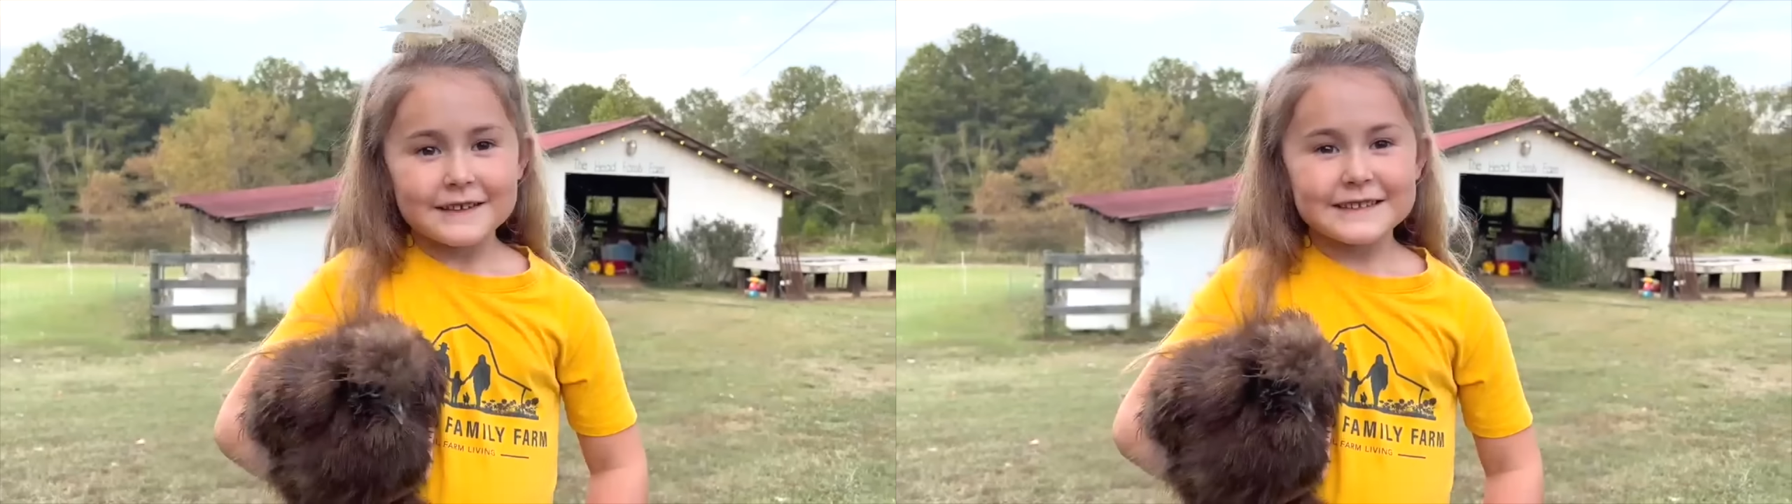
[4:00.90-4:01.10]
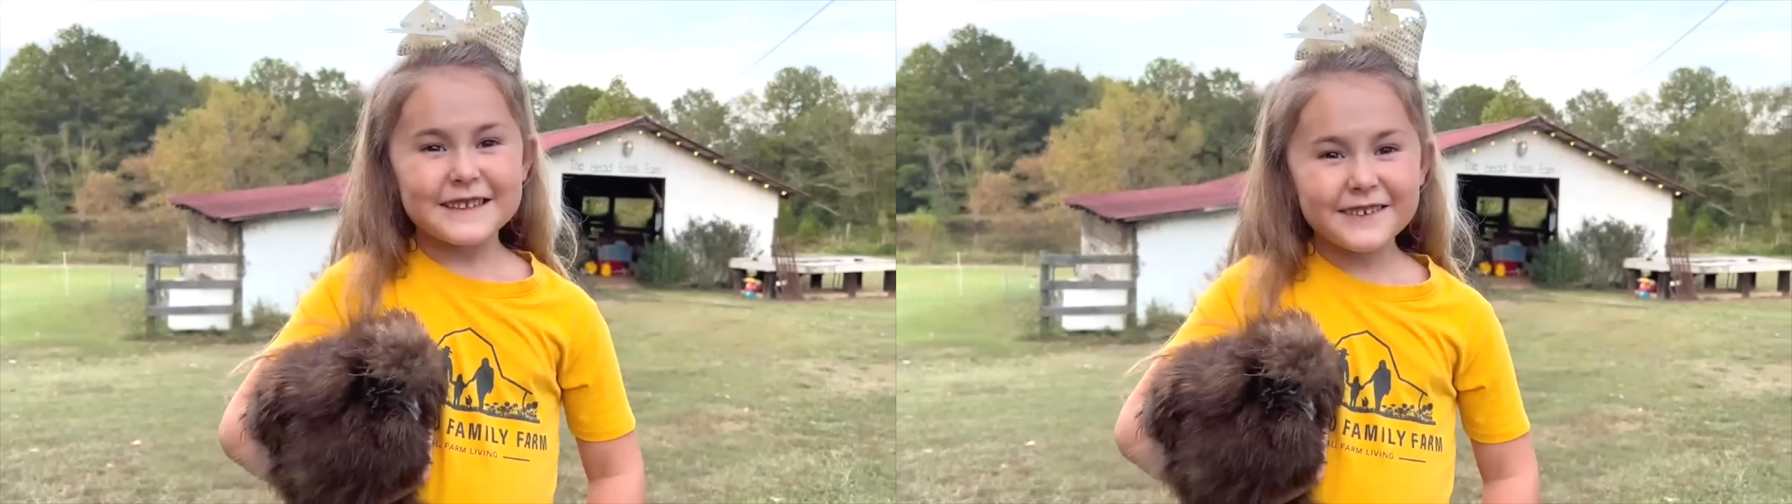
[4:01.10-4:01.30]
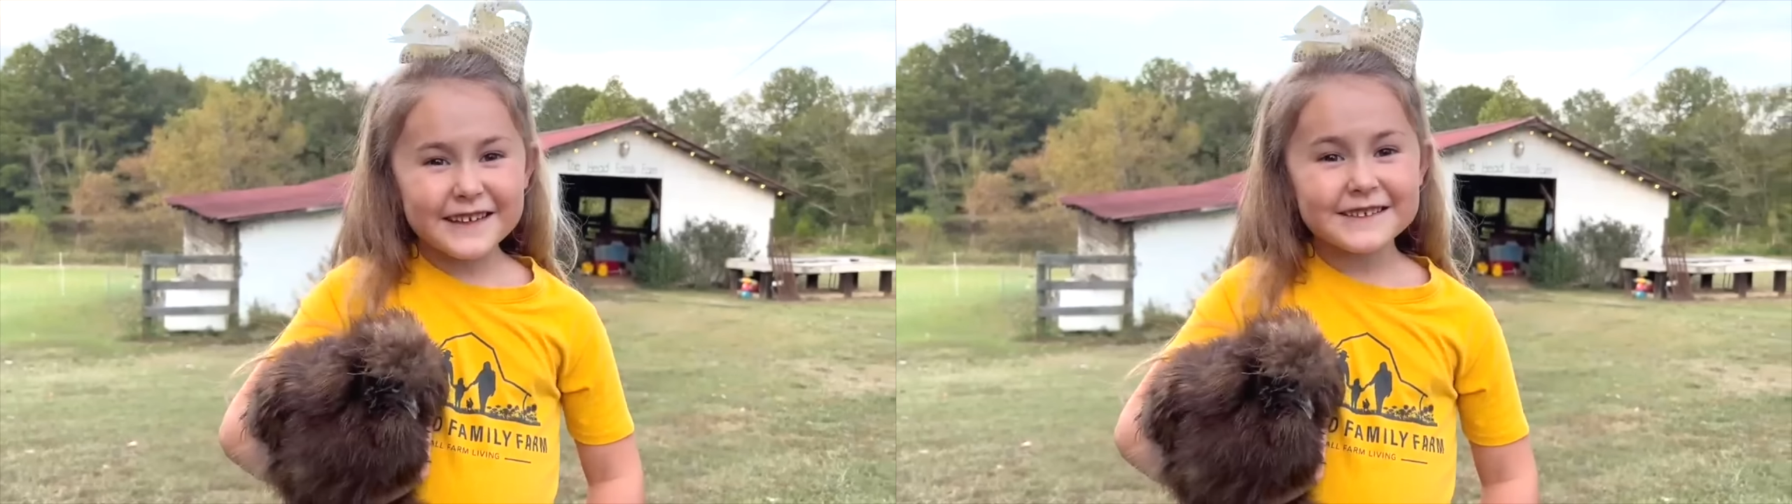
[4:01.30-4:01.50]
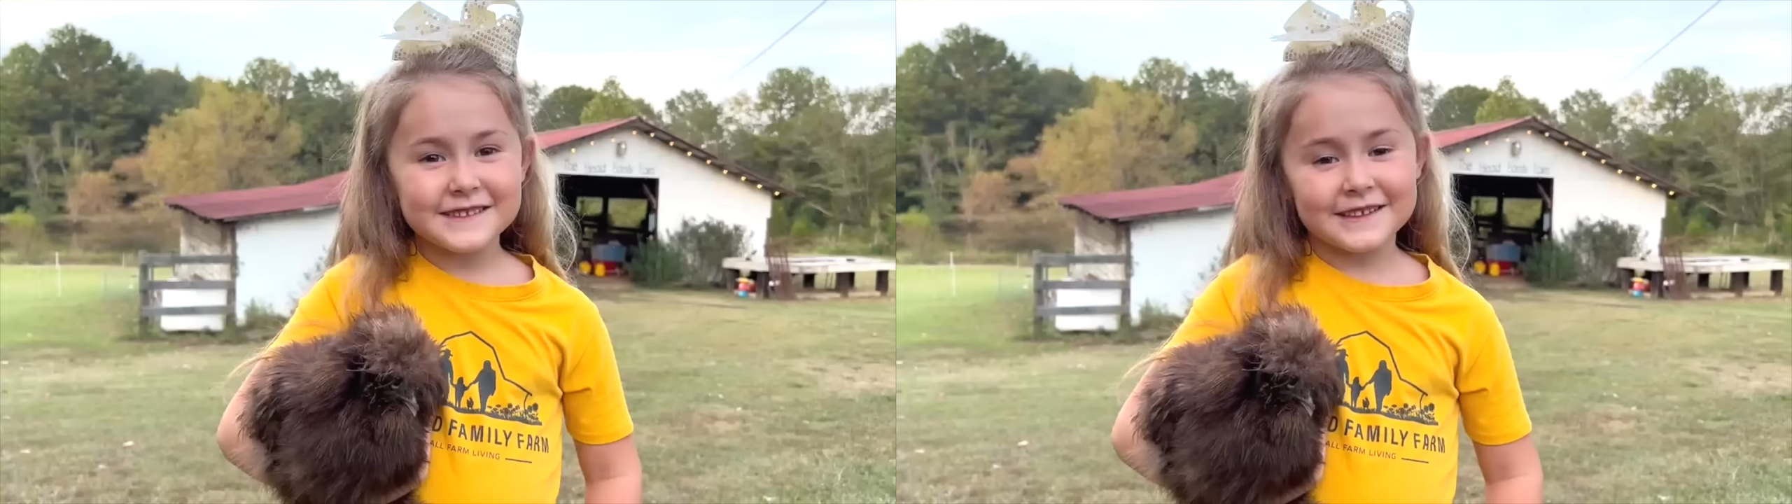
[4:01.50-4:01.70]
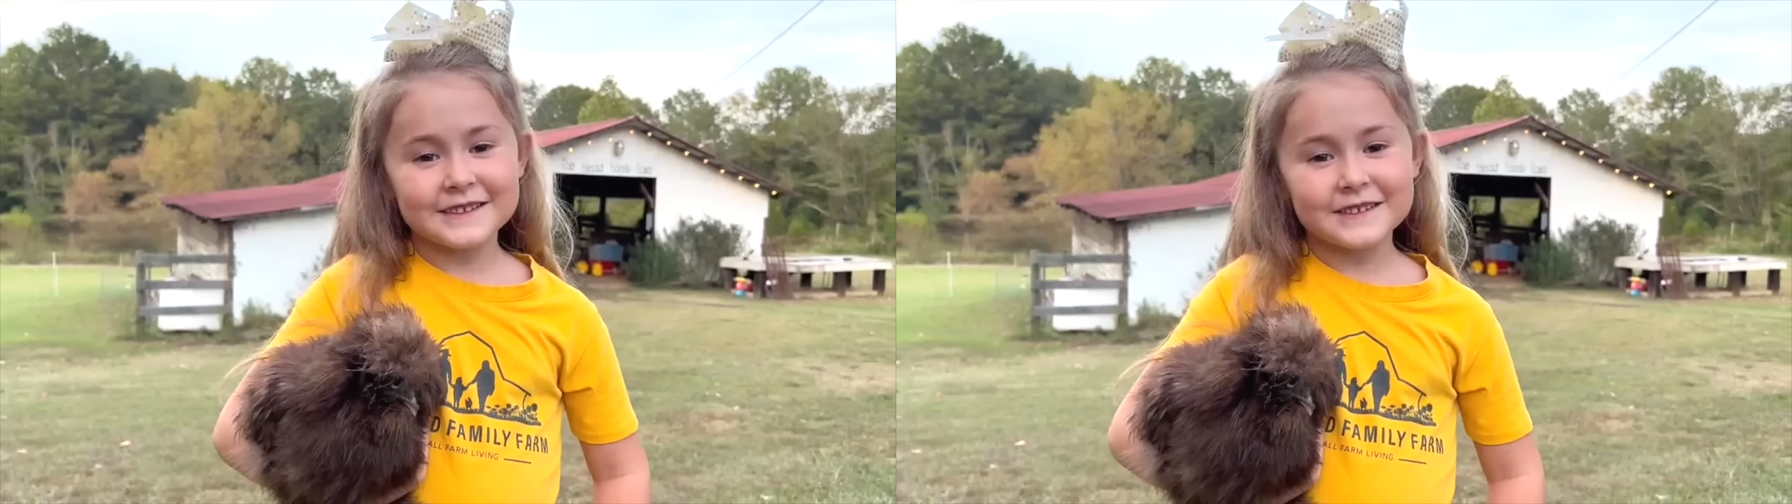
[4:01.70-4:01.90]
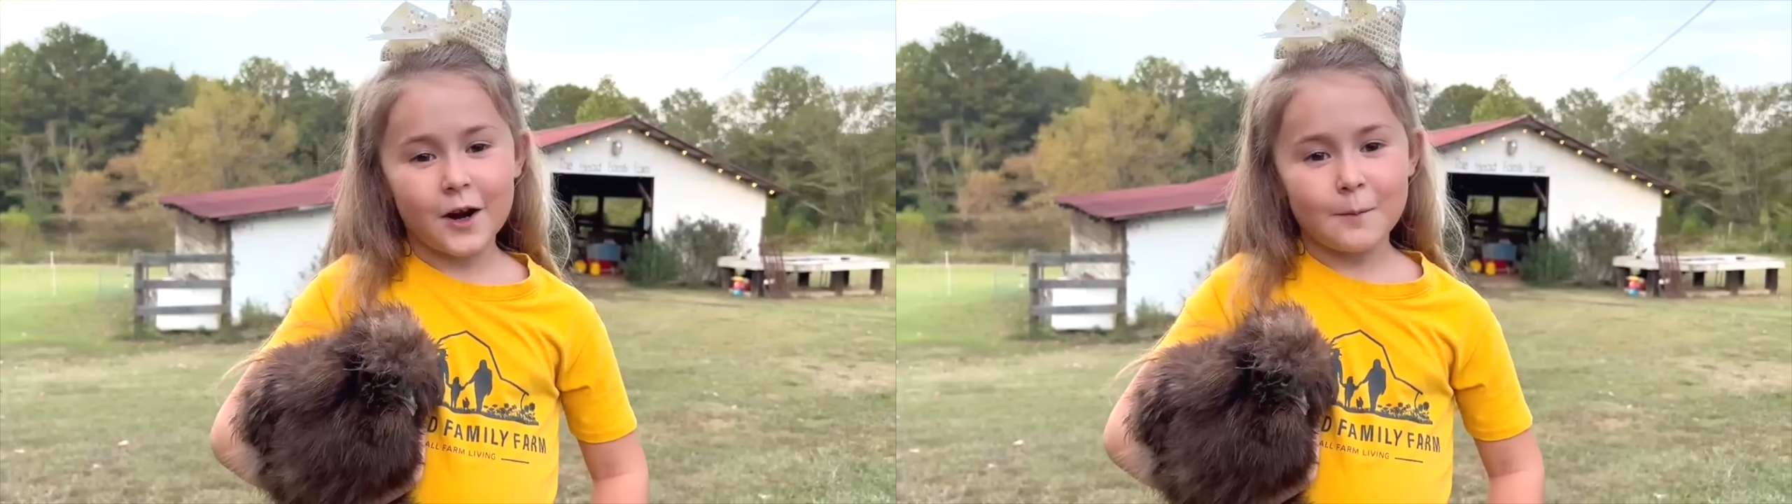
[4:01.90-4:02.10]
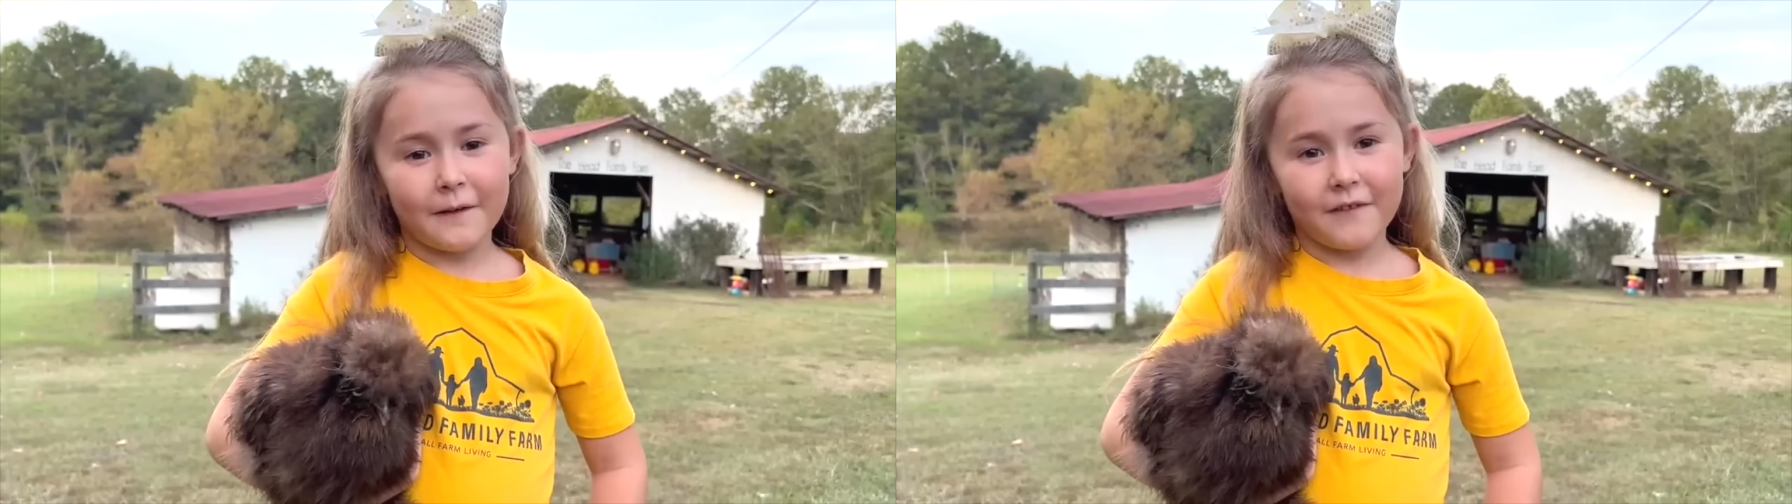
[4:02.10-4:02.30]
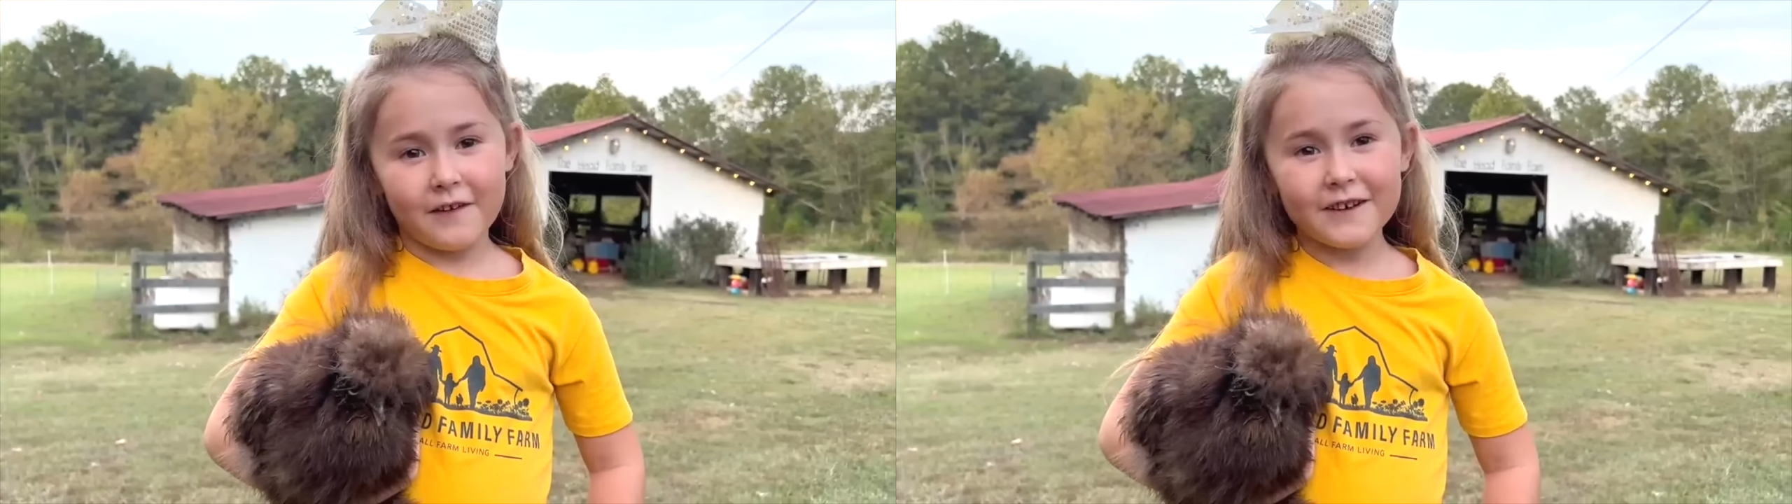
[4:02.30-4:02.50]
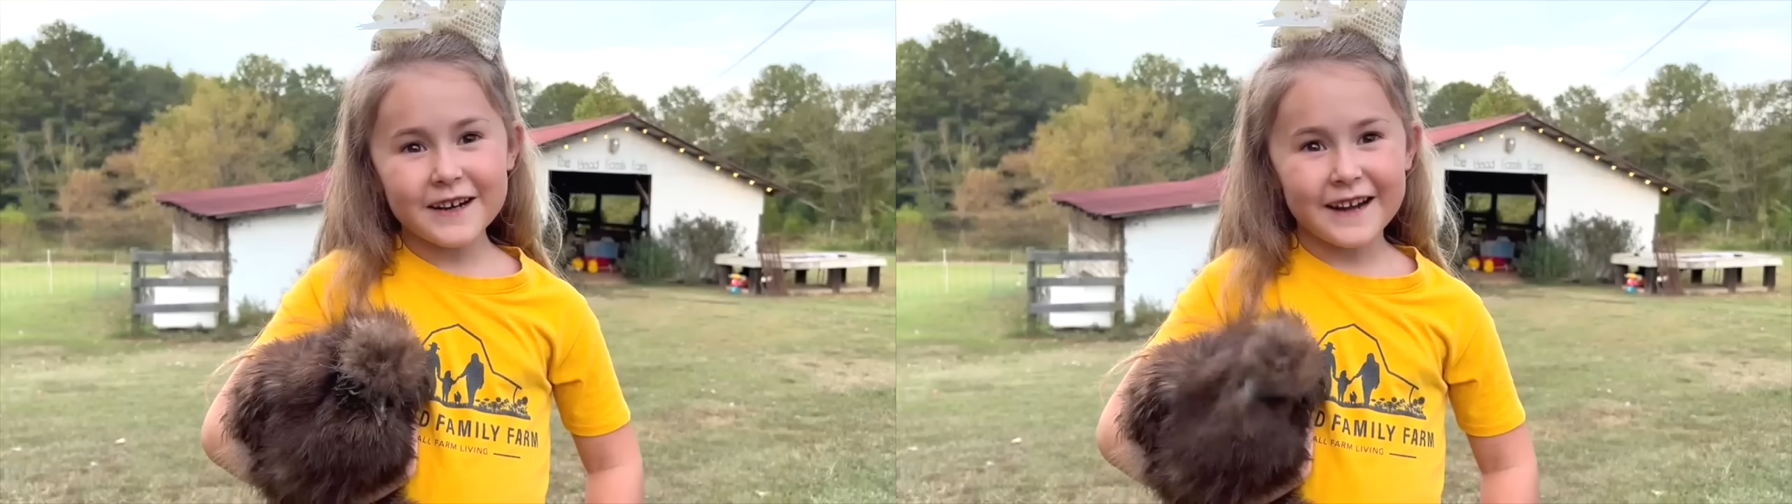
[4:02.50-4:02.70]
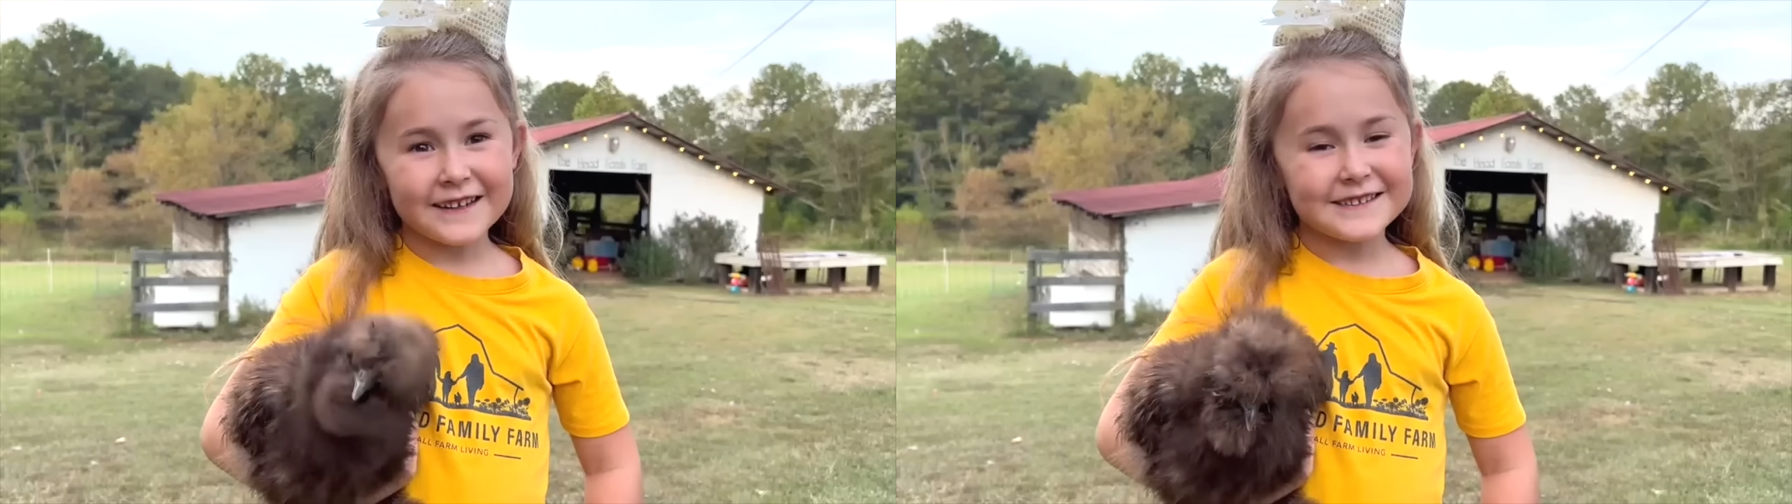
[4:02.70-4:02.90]
Silkie chickens are my favorite
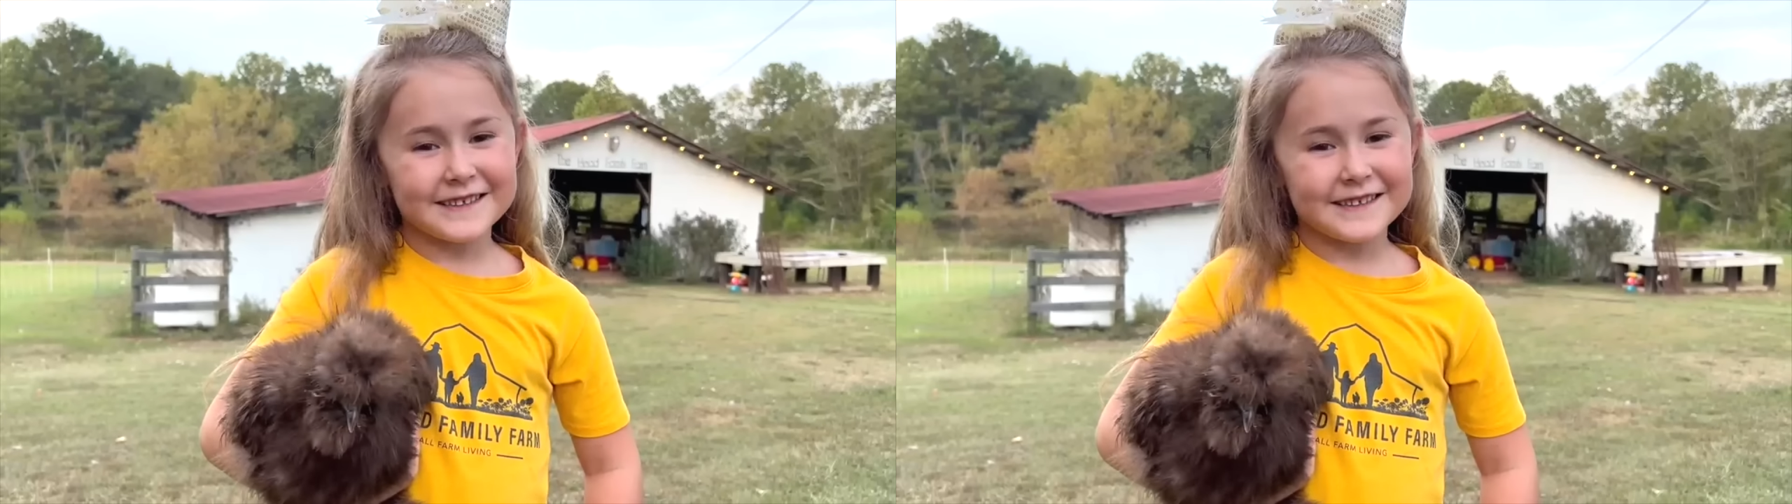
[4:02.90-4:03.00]
kind of